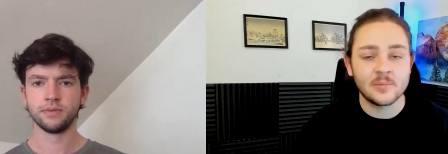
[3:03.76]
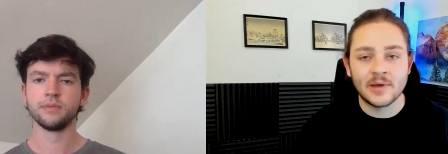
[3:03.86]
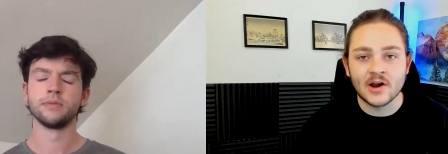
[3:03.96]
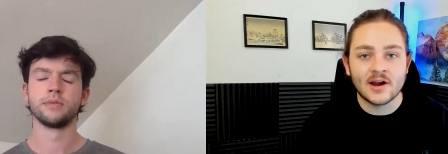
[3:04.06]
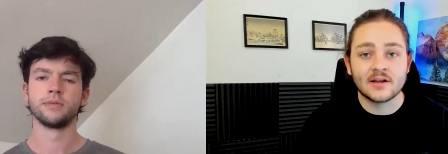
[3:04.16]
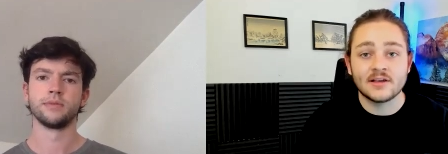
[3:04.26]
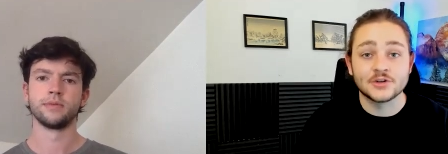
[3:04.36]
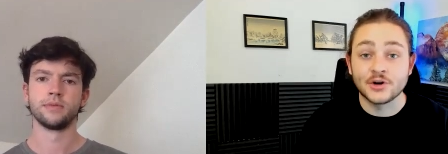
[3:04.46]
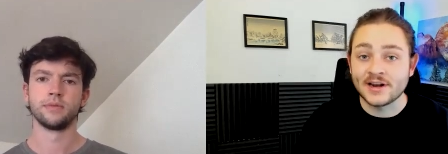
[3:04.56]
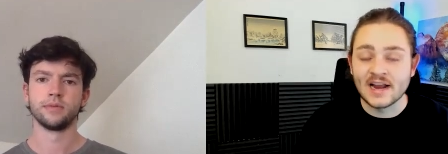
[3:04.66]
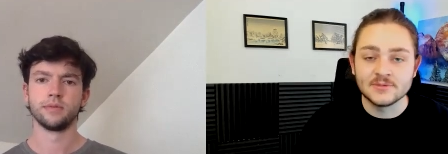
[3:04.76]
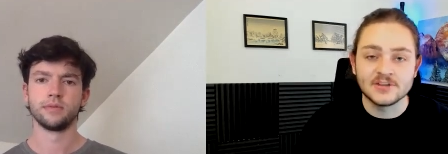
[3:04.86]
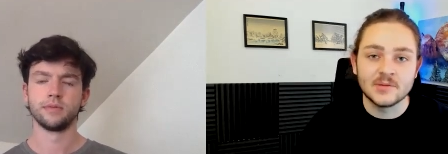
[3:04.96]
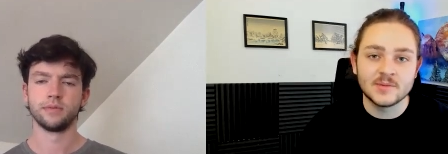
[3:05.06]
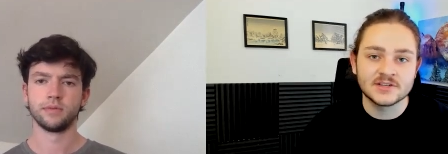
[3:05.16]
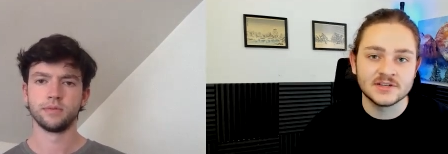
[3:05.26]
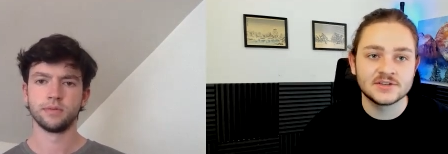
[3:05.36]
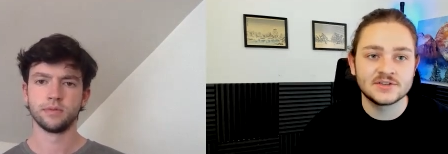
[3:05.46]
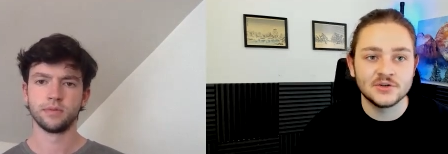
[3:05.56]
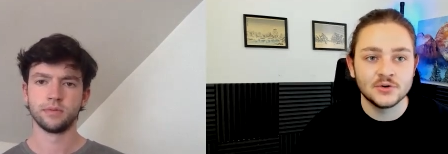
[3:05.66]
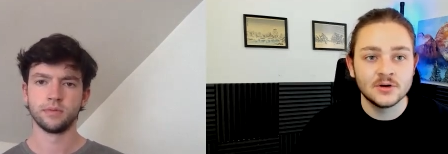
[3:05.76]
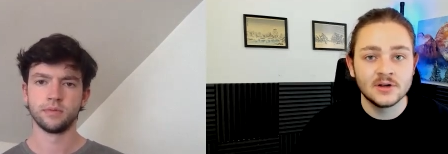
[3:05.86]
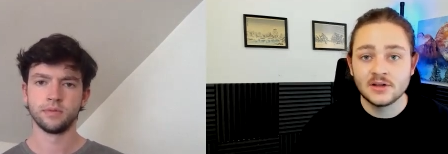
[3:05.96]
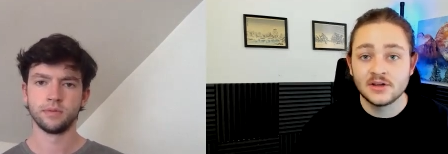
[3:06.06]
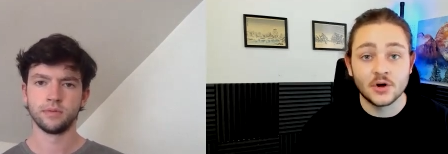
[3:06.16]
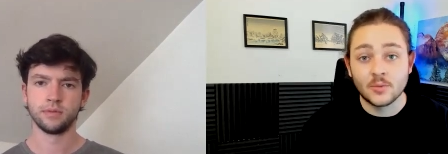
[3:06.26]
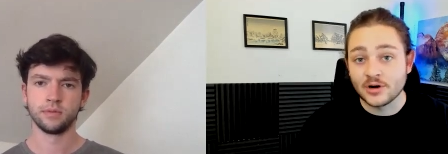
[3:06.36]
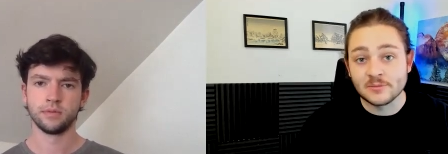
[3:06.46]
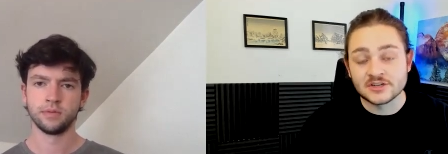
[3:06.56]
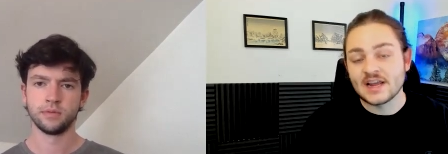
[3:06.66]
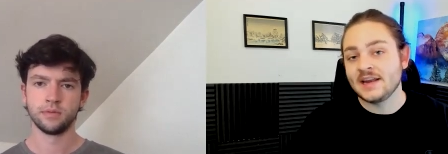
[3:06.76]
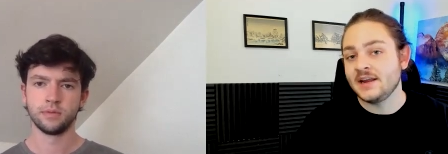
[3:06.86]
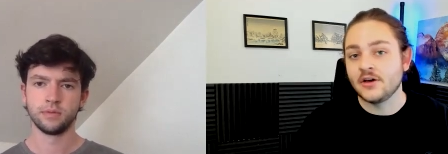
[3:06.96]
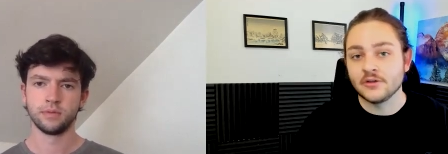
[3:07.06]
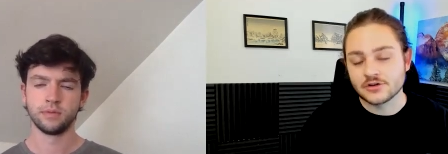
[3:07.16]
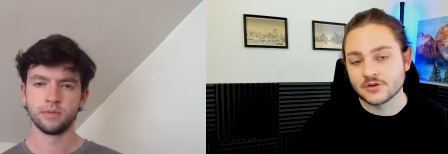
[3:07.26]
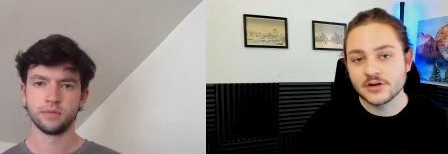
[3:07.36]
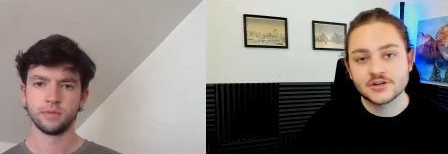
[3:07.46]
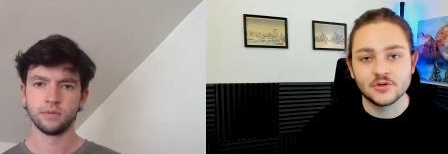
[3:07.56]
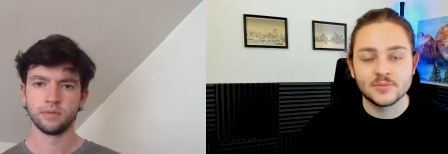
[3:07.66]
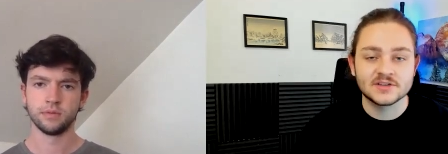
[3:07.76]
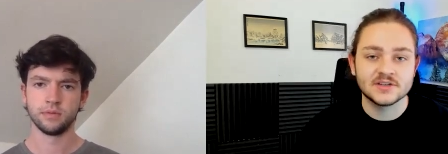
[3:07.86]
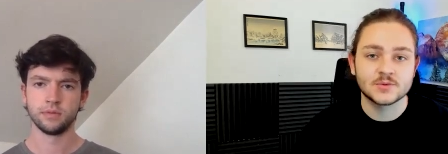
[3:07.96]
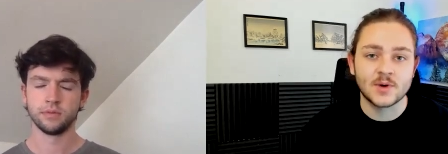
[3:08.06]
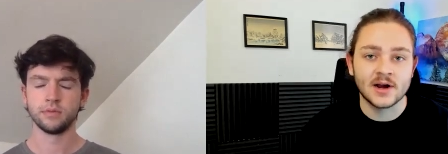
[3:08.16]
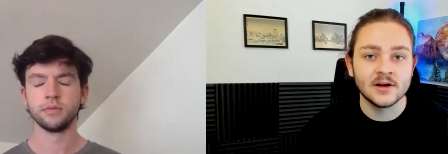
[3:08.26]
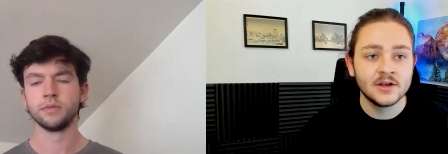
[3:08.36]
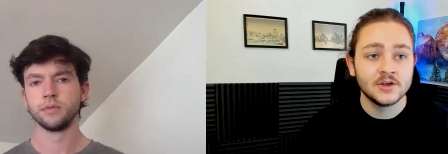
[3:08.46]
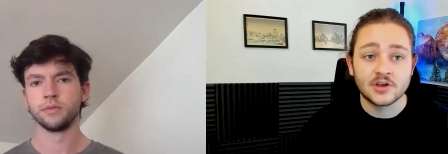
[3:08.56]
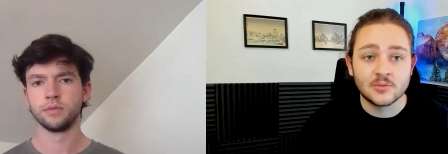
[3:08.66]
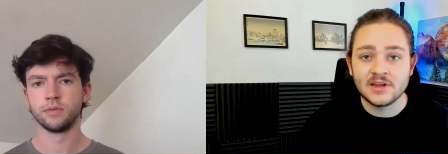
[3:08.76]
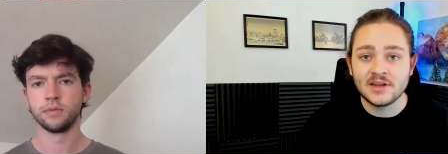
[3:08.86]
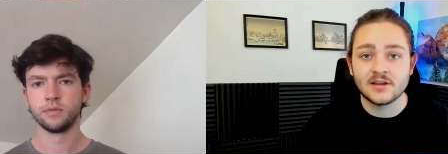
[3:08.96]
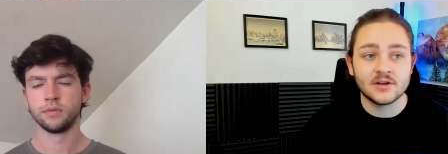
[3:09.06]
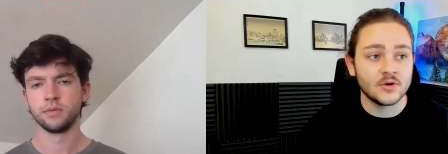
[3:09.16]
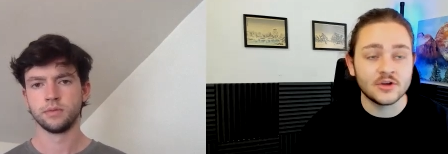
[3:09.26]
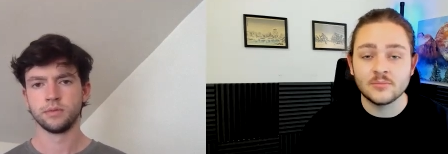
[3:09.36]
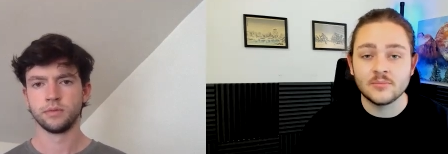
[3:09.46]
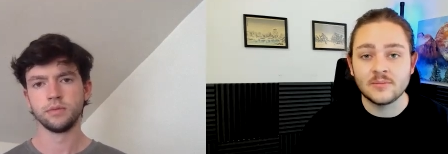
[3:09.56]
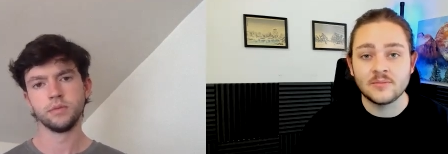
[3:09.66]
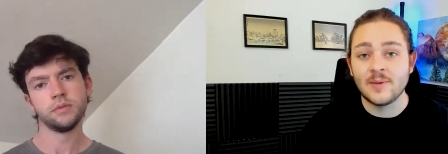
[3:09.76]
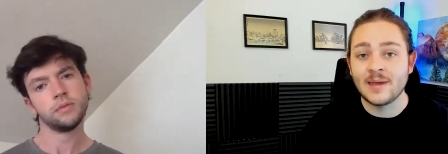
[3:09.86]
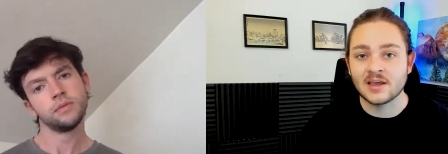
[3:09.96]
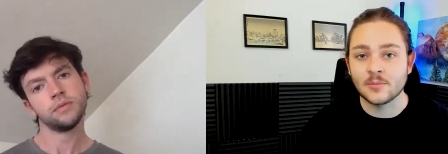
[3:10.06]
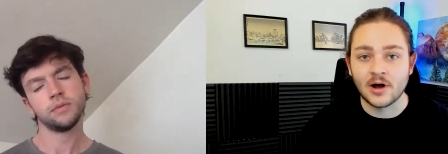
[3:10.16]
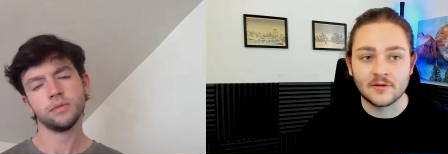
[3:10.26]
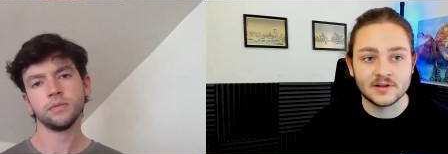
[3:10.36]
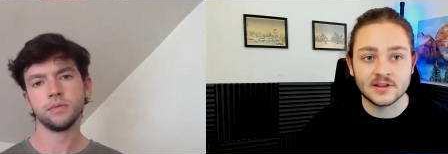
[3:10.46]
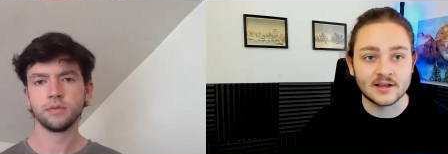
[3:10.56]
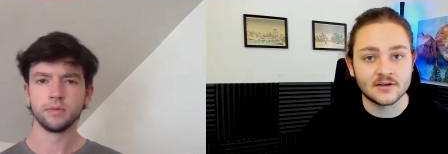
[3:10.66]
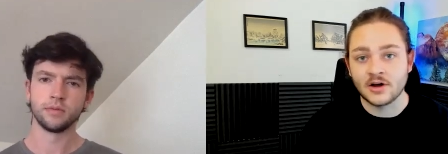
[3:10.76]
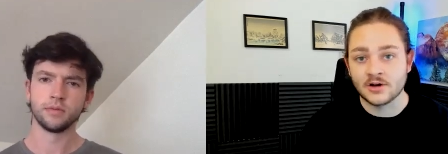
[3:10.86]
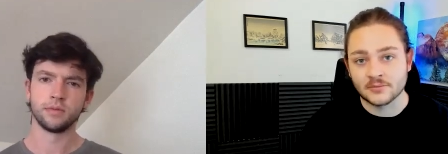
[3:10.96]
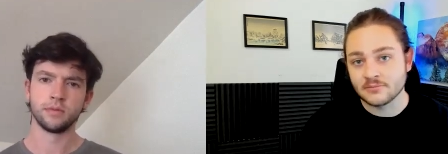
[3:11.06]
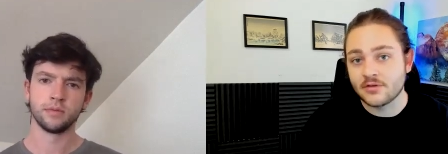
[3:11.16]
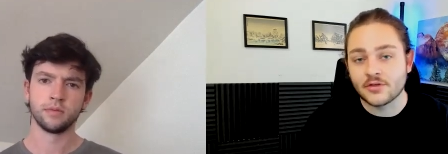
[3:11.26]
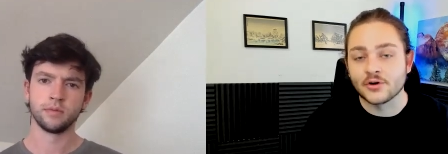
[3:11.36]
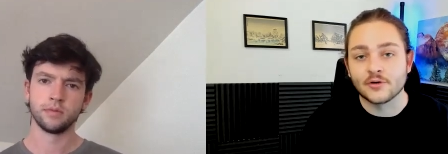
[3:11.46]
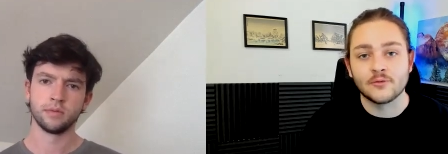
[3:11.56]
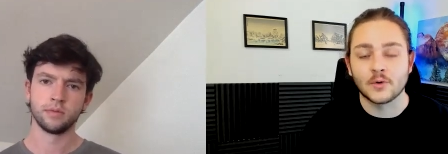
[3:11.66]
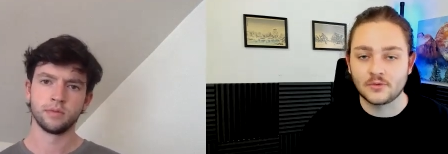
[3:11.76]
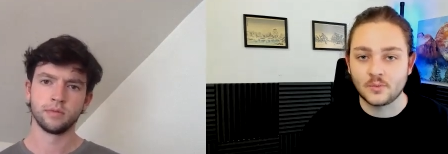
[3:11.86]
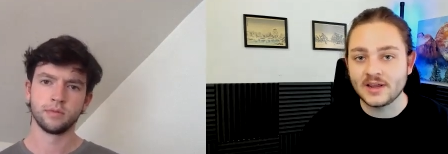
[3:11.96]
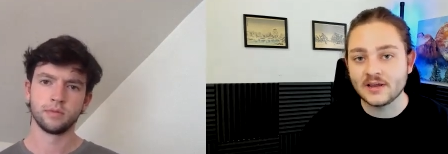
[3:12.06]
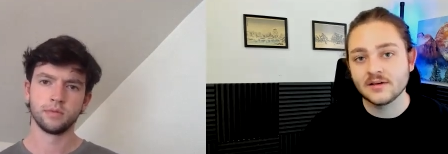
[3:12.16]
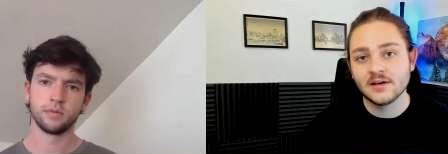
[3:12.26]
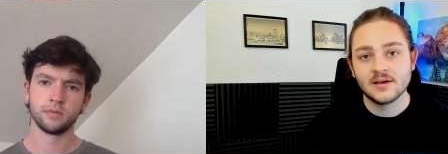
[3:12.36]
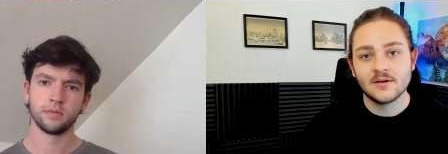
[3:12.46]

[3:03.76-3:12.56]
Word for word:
Speaker 1: you compare starting an Amazon business to you know pretty much any other traditional business where you can be you know you can be making a profit like on your third or fourth week,